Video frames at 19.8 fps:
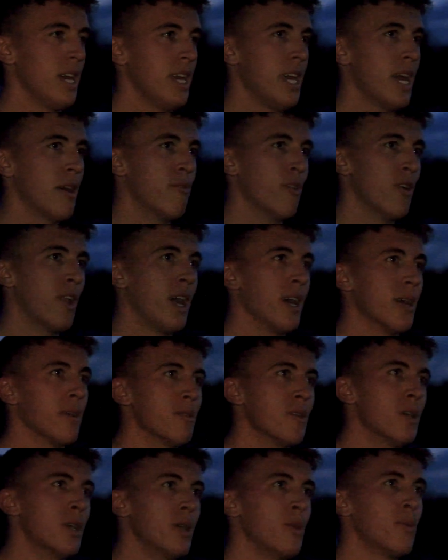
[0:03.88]
Yeah, I feel
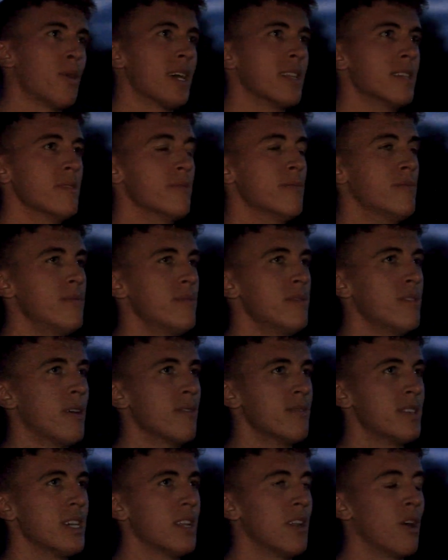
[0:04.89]
like had
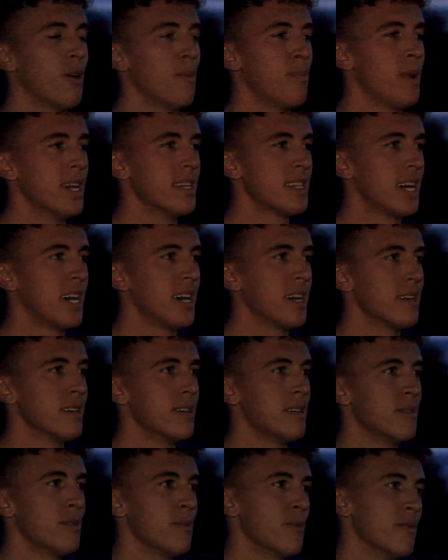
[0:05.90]
obviously a lot of players out
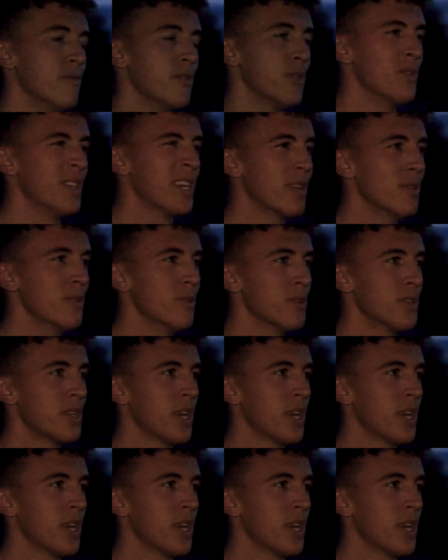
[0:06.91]
with a few niggles.